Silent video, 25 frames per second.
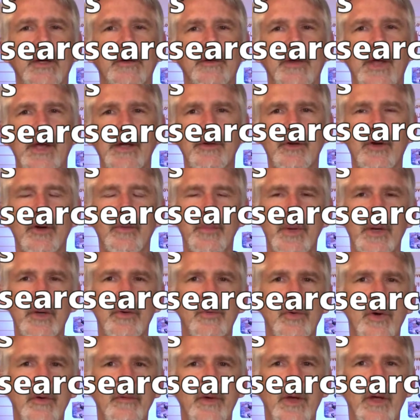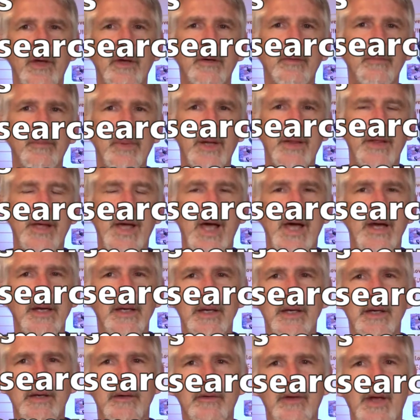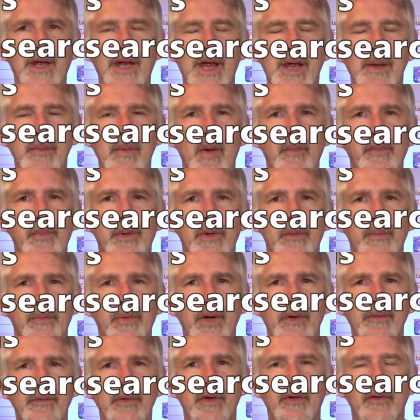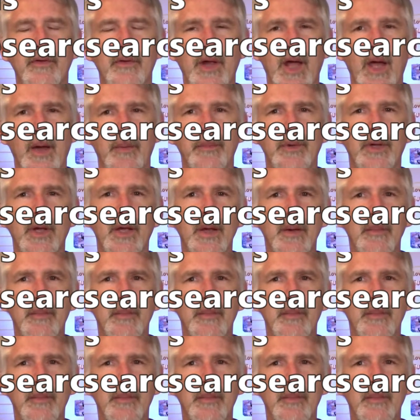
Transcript: That's going to be driven by the ideas I came up in the previous steps,